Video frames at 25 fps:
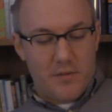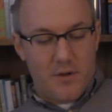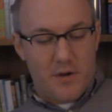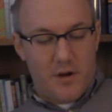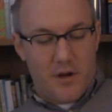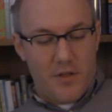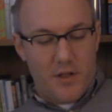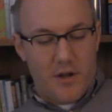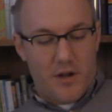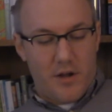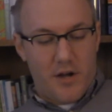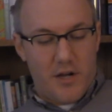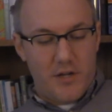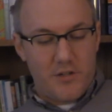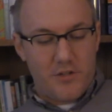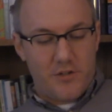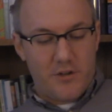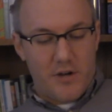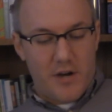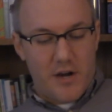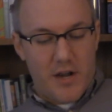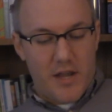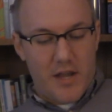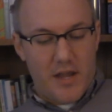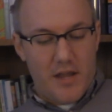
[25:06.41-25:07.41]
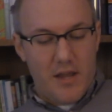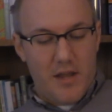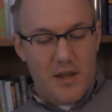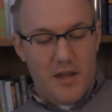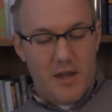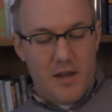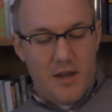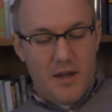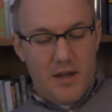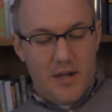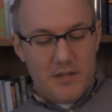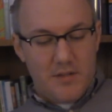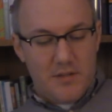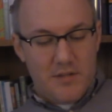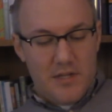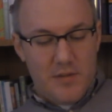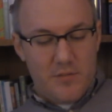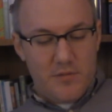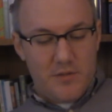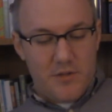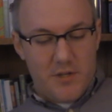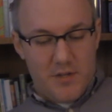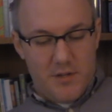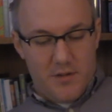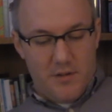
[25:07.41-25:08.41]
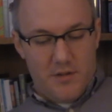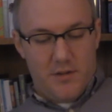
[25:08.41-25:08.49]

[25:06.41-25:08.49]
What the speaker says: On the contrary, it seems